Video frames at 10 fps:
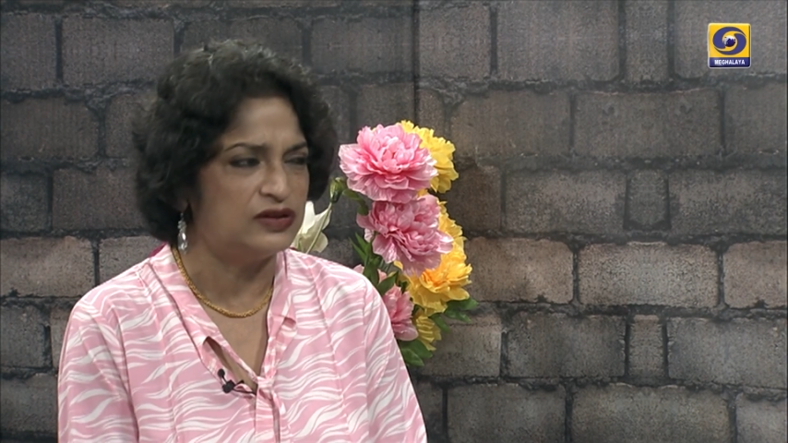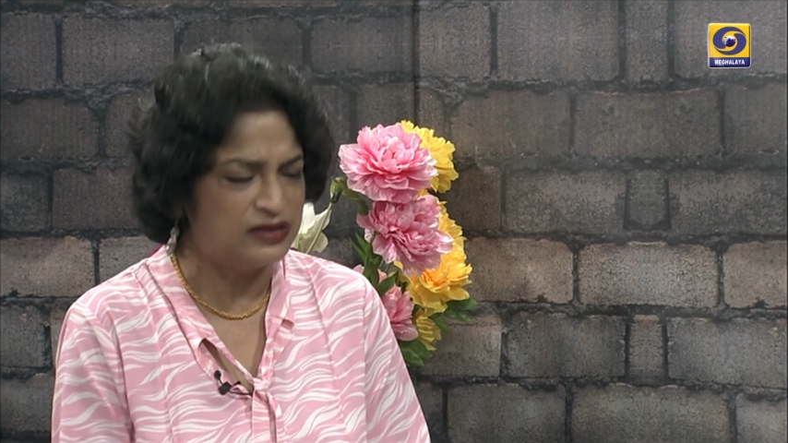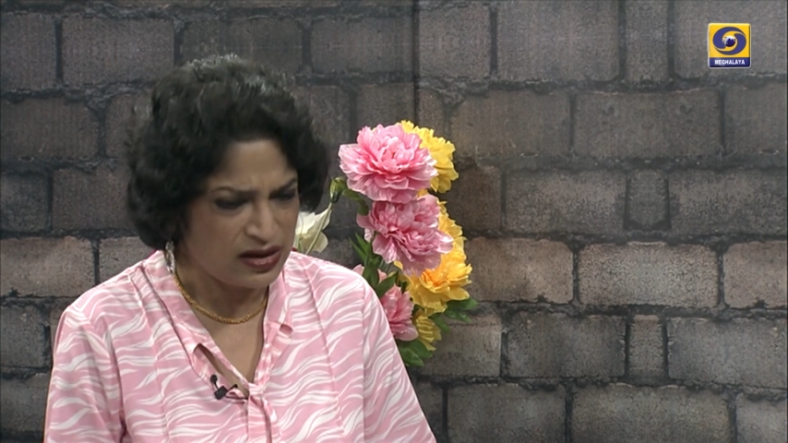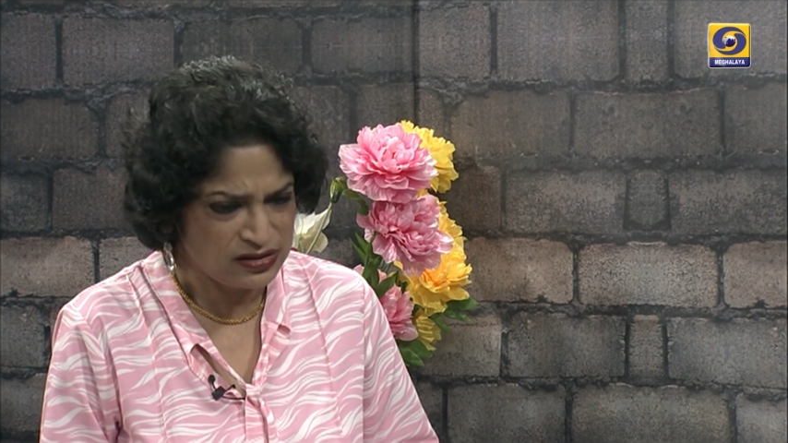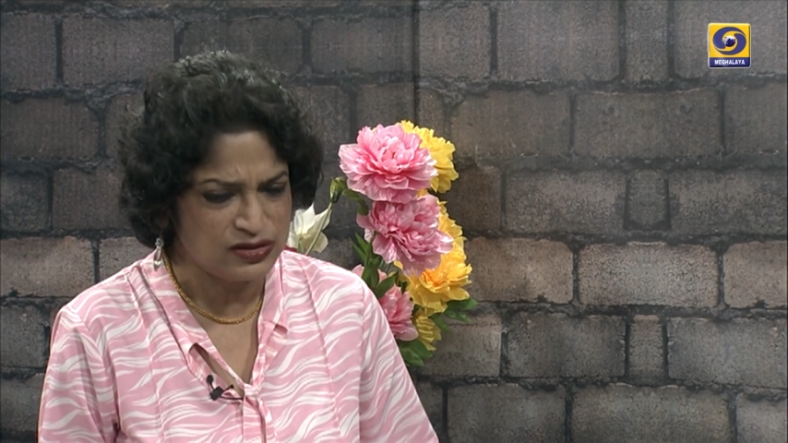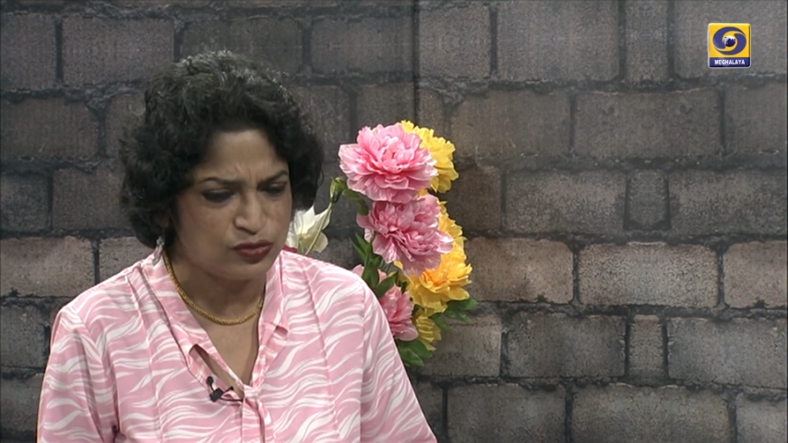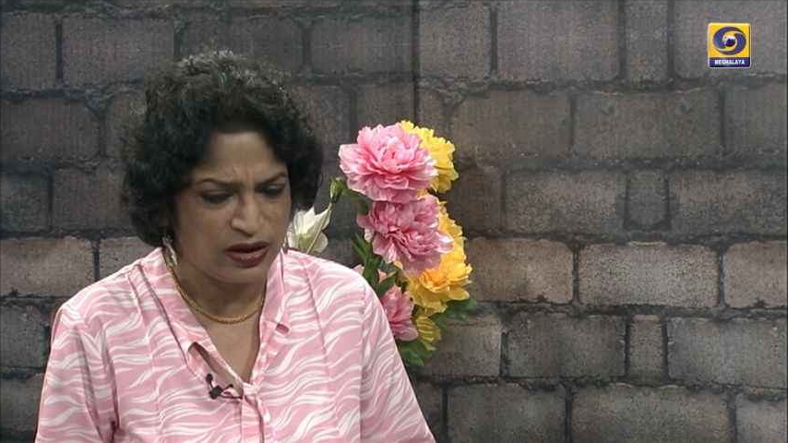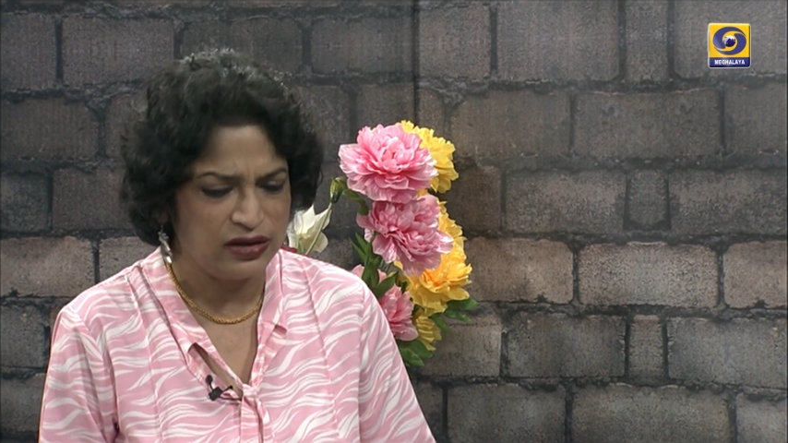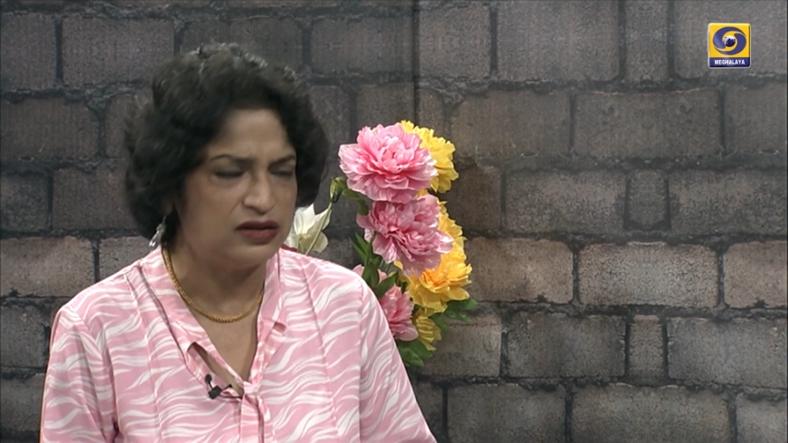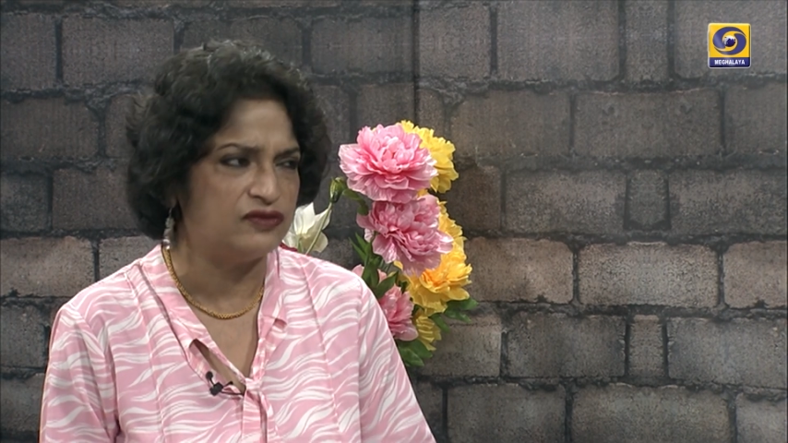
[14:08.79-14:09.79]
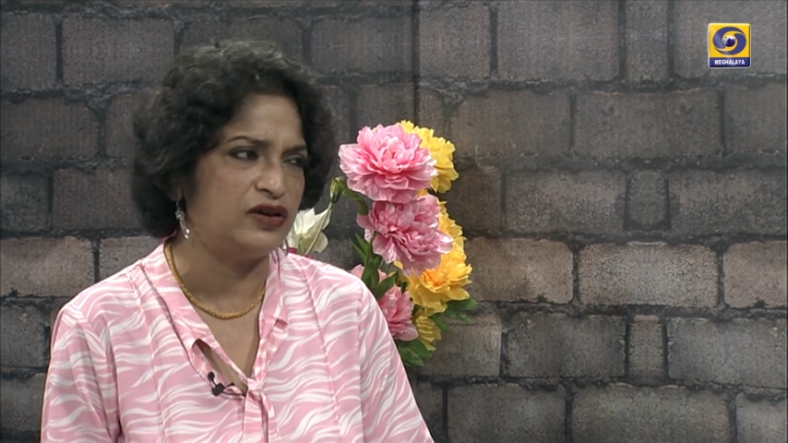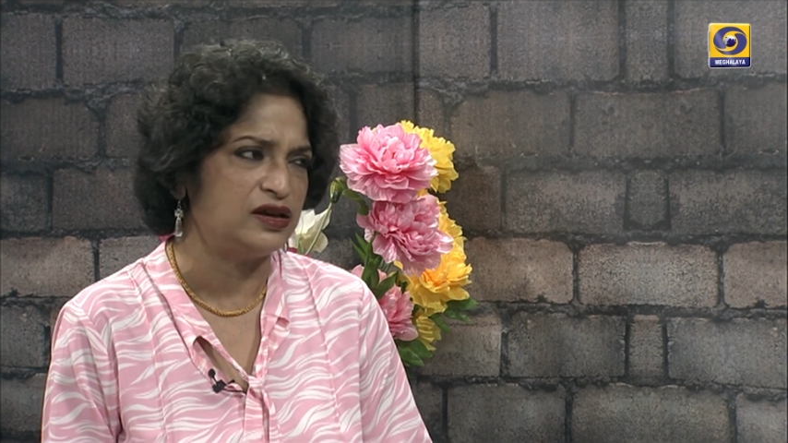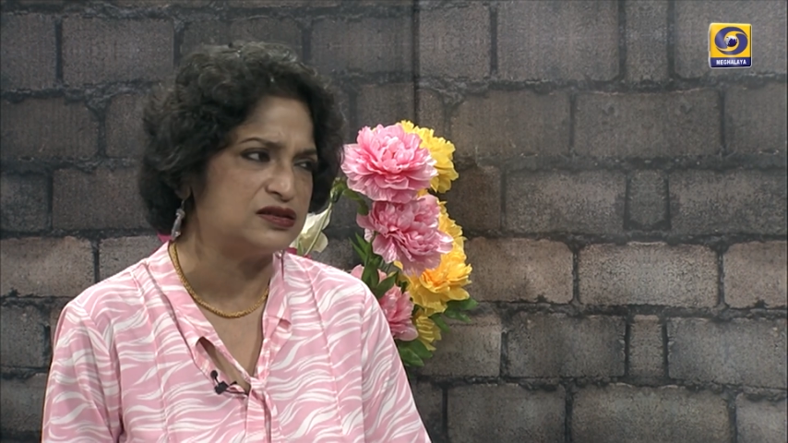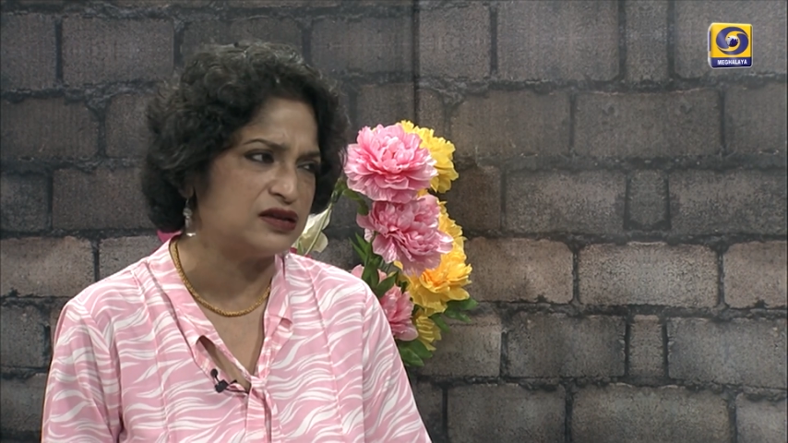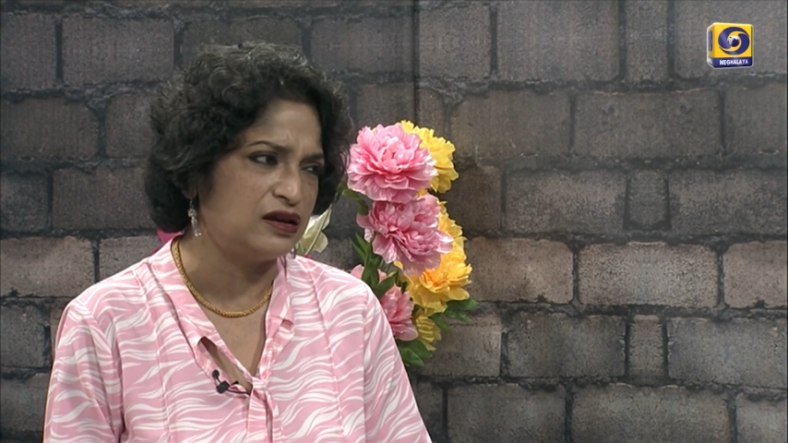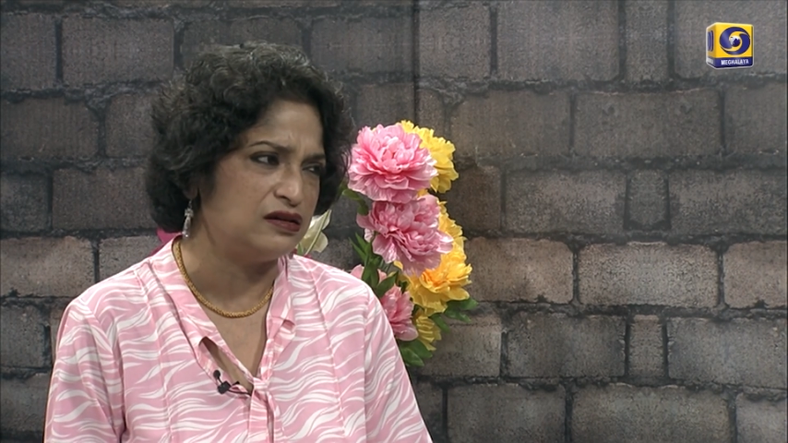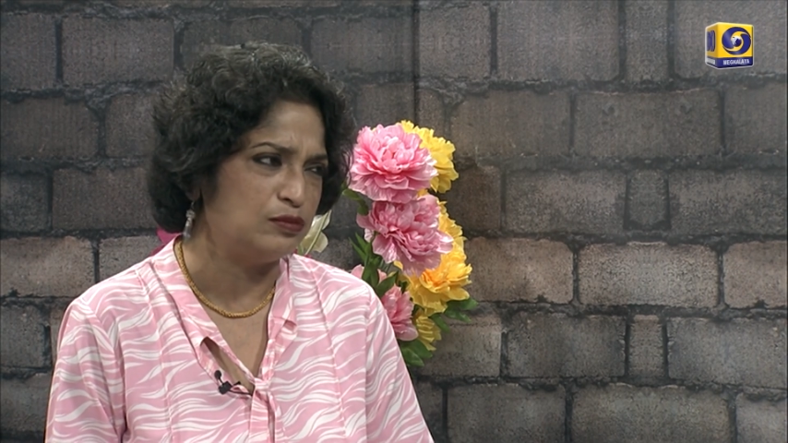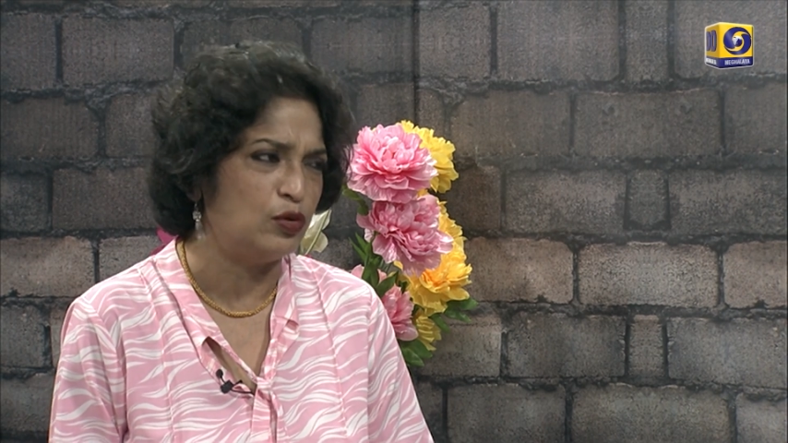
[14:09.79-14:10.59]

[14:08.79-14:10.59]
and that is why it affects and